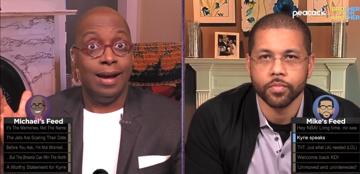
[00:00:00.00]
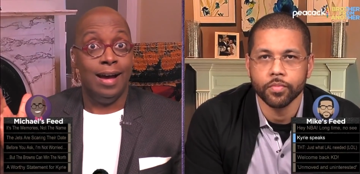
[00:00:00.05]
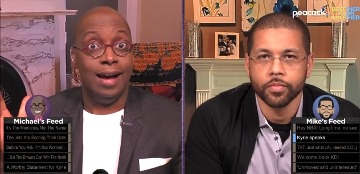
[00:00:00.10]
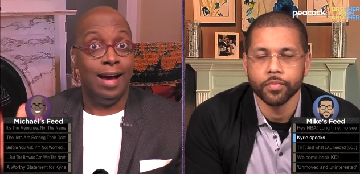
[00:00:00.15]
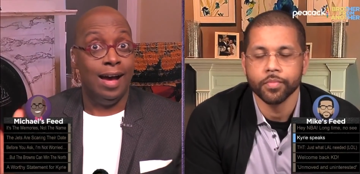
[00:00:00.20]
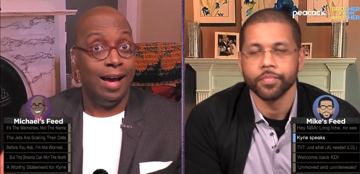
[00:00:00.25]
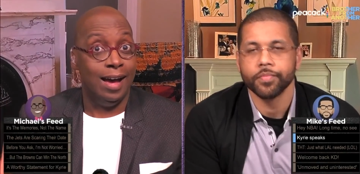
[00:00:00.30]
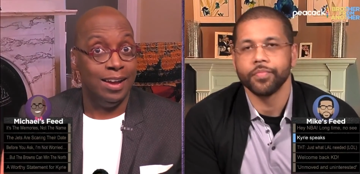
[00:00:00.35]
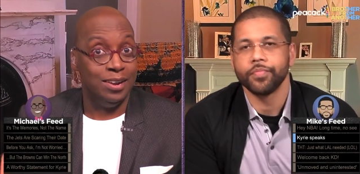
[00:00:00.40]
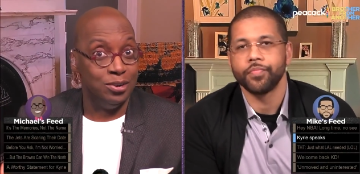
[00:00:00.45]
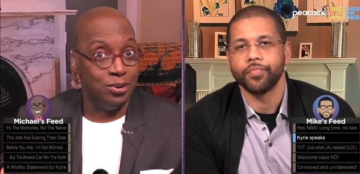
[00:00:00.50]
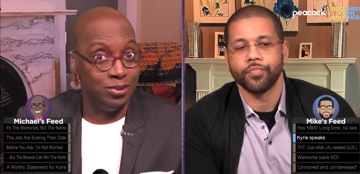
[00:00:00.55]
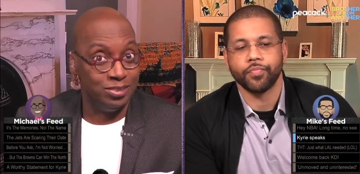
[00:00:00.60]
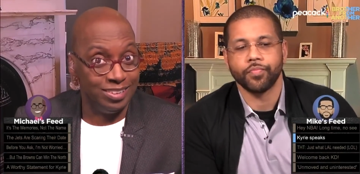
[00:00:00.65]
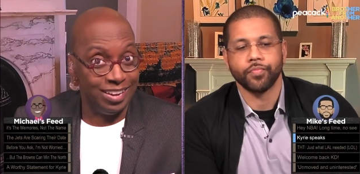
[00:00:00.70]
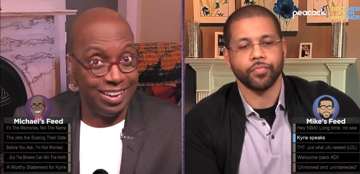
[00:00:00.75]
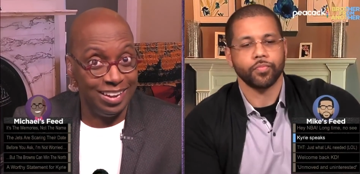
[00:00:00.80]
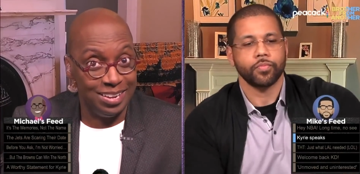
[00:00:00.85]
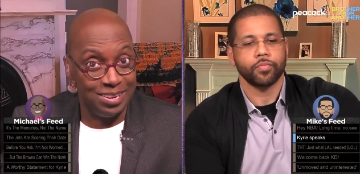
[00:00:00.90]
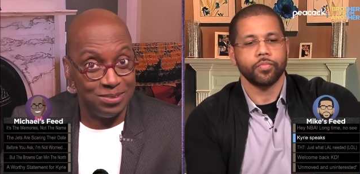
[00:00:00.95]
Speaker 1: I
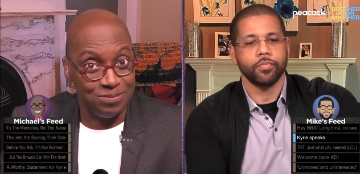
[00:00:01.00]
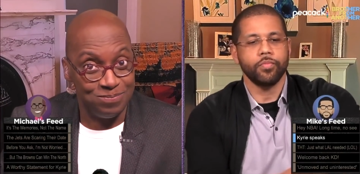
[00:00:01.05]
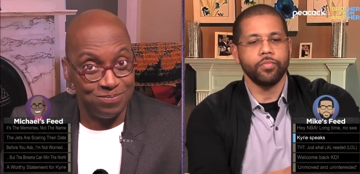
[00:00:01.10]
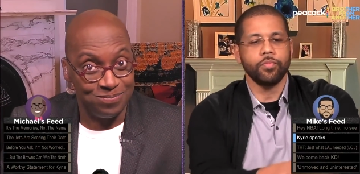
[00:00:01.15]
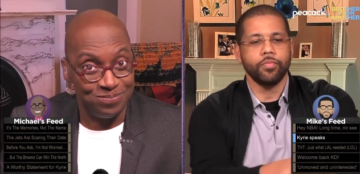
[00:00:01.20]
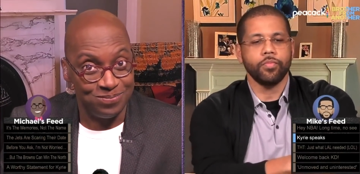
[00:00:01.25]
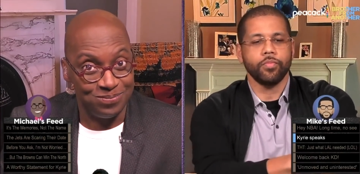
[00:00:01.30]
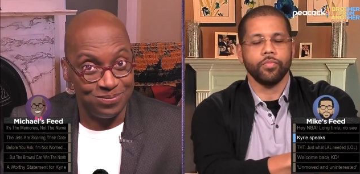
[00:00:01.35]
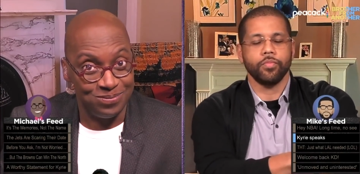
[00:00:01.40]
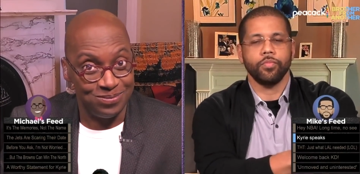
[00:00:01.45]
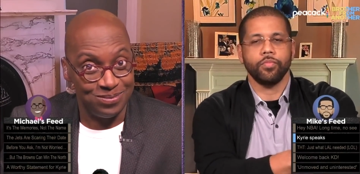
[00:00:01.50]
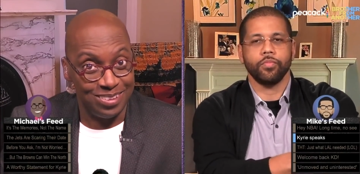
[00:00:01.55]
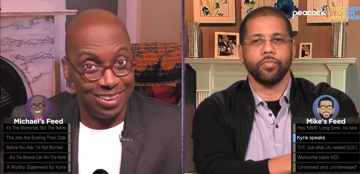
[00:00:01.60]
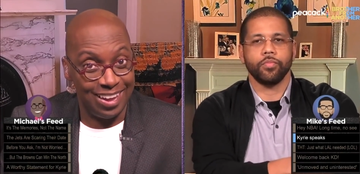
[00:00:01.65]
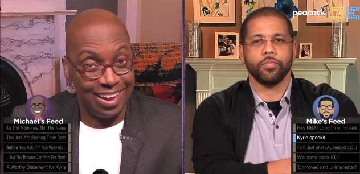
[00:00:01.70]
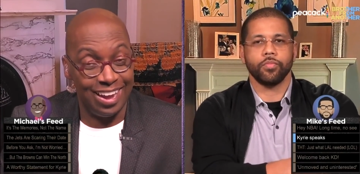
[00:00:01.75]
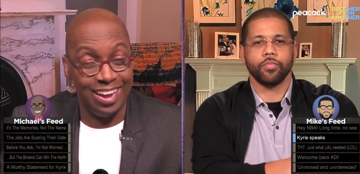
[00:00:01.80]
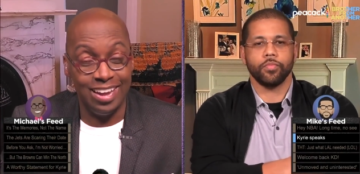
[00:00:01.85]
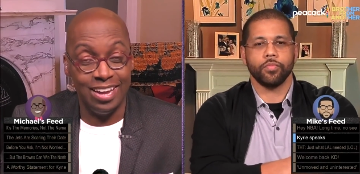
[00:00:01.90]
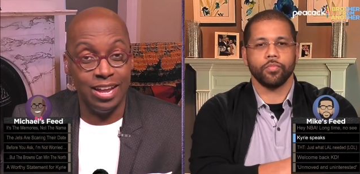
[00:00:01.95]
understand.
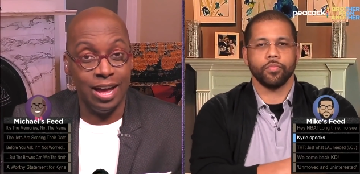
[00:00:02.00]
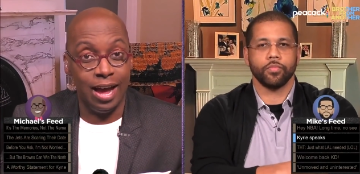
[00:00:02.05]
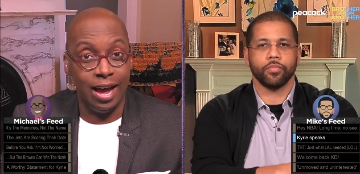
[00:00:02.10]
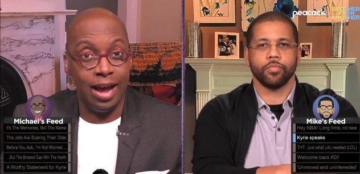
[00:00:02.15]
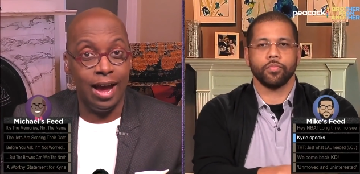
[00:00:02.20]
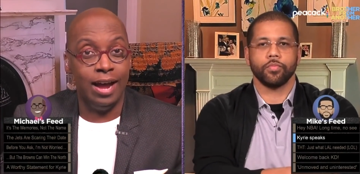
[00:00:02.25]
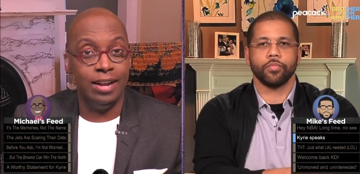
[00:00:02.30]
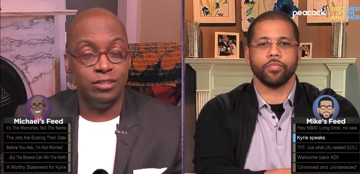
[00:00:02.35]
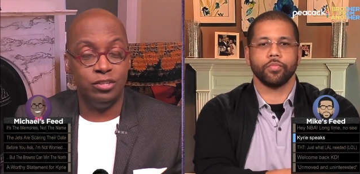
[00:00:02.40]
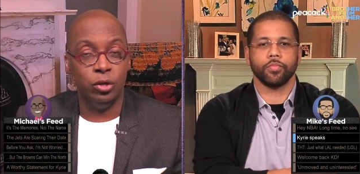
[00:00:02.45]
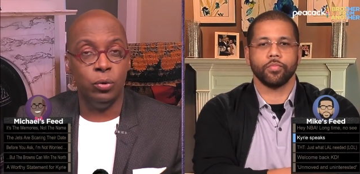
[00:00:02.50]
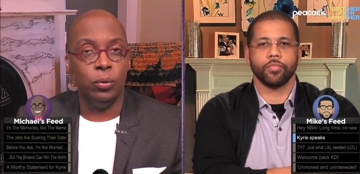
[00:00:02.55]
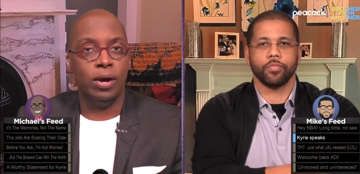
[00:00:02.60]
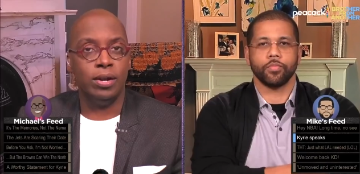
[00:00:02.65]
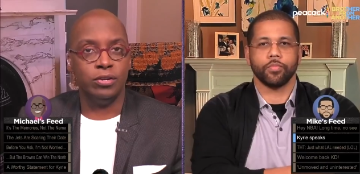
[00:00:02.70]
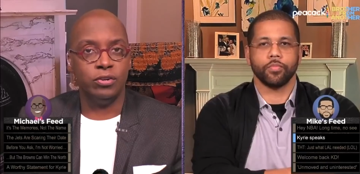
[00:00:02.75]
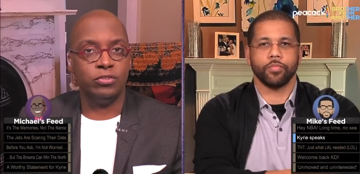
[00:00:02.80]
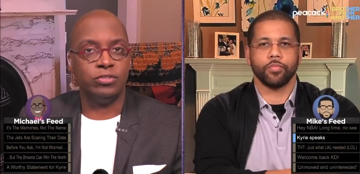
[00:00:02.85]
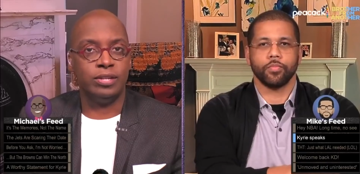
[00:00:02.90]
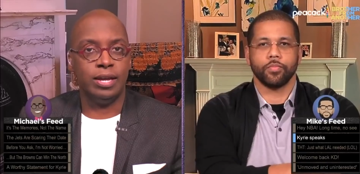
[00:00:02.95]
I, I, I do
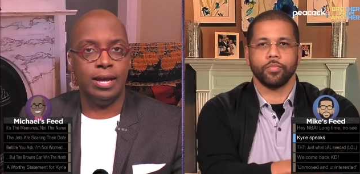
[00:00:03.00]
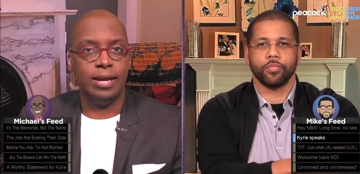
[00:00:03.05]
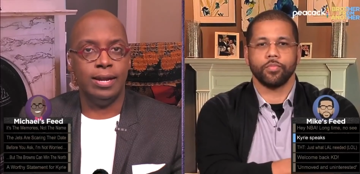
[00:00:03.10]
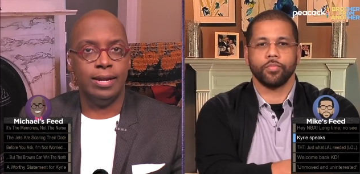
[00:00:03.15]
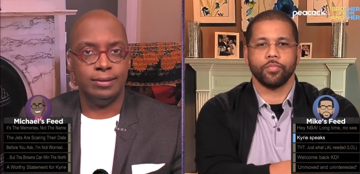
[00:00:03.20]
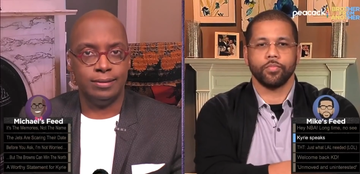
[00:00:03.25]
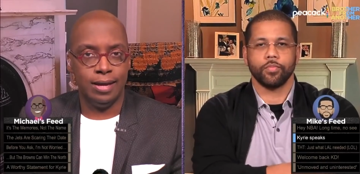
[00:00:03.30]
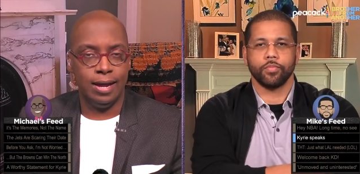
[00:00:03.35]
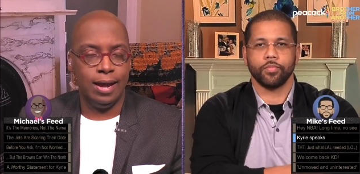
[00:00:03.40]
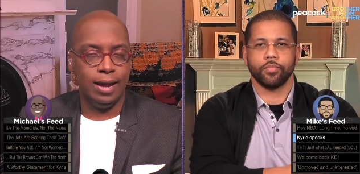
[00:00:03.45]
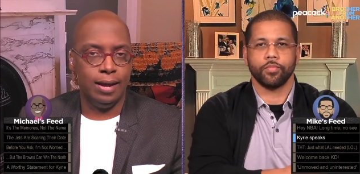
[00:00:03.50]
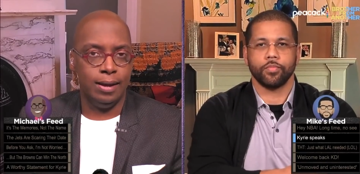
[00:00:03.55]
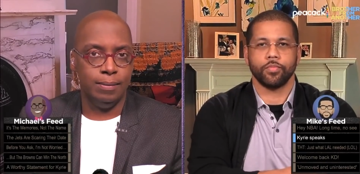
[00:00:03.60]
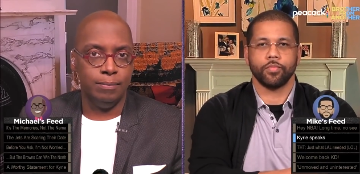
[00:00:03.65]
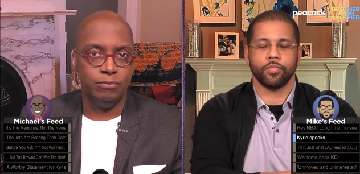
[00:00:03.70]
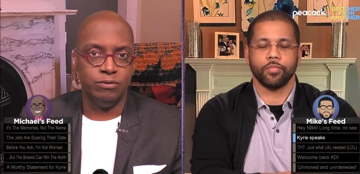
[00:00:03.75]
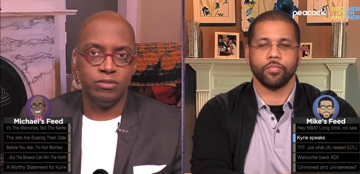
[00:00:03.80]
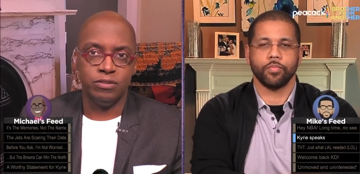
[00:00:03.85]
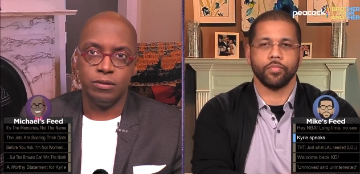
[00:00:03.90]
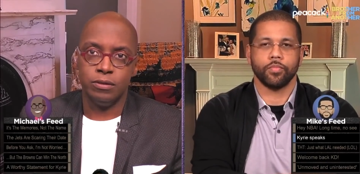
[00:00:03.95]
understand at
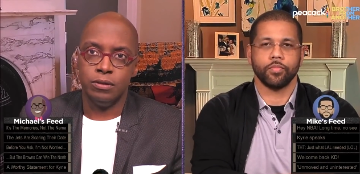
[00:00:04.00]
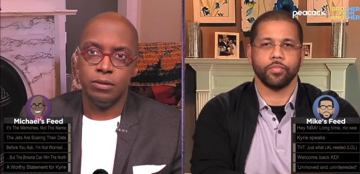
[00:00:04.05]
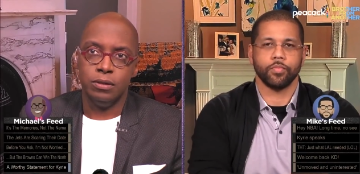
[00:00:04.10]
times